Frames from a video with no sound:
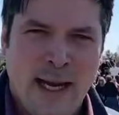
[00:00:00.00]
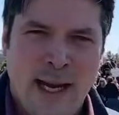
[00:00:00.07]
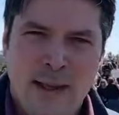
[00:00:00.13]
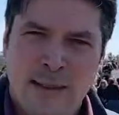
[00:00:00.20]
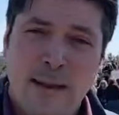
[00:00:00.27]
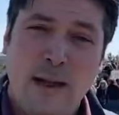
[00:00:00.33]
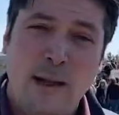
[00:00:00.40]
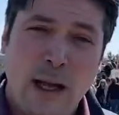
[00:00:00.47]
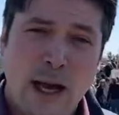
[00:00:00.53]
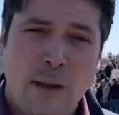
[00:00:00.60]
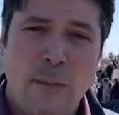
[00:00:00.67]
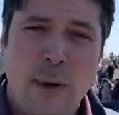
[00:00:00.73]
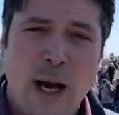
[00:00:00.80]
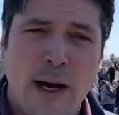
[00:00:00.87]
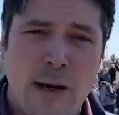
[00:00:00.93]
I think a lot of
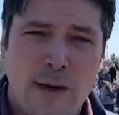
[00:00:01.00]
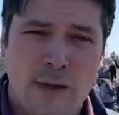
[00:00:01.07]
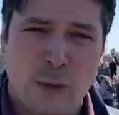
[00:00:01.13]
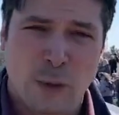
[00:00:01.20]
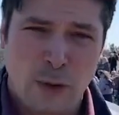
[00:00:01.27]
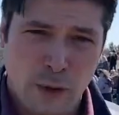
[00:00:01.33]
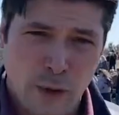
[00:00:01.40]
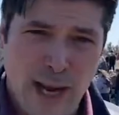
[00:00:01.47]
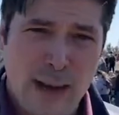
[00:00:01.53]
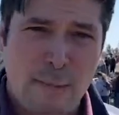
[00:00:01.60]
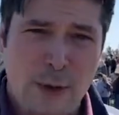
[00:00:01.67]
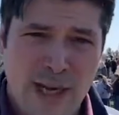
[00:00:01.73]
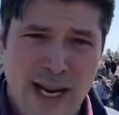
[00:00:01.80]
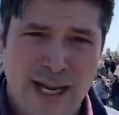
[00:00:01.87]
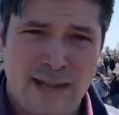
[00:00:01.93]
the buyers were a little
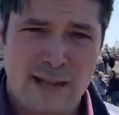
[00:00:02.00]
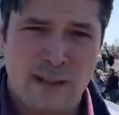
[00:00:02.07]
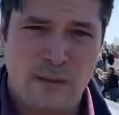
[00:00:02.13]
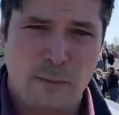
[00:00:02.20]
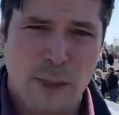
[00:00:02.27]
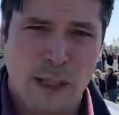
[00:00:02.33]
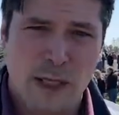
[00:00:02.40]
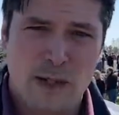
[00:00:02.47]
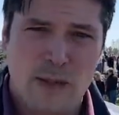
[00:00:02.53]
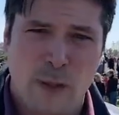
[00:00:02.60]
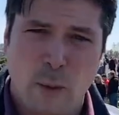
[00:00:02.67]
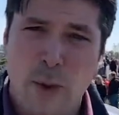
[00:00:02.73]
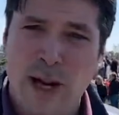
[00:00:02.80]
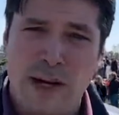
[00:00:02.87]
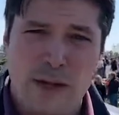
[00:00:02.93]
apprehensive because
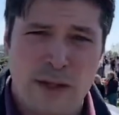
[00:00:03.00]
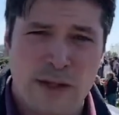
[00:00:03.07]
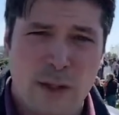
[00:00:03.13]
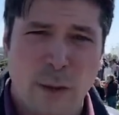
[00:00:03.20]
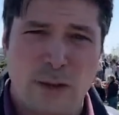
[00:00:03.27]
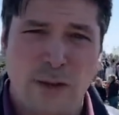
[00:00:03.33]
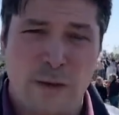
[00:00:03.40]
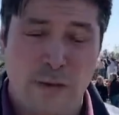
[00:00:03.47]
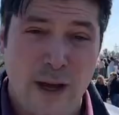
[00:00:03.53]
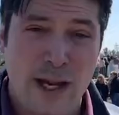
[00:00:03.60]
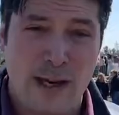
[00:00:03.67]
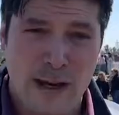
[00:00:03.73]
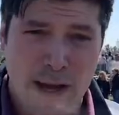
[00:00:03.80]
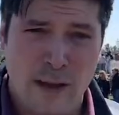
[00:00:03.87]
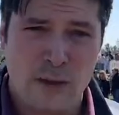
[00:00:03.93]
they're waiting to see what the
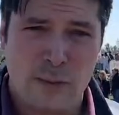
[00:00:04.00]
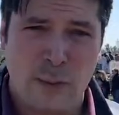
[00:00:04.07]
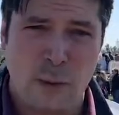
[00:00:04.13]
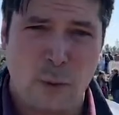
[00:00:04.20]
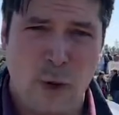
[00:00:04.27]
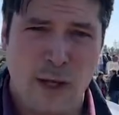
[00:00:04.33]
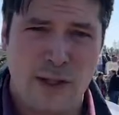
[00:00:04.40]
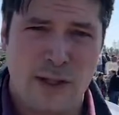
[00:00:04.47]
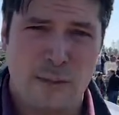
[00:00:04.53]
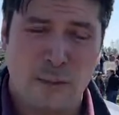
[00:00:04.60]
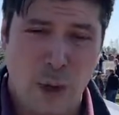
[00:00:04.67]
Fed announcement was in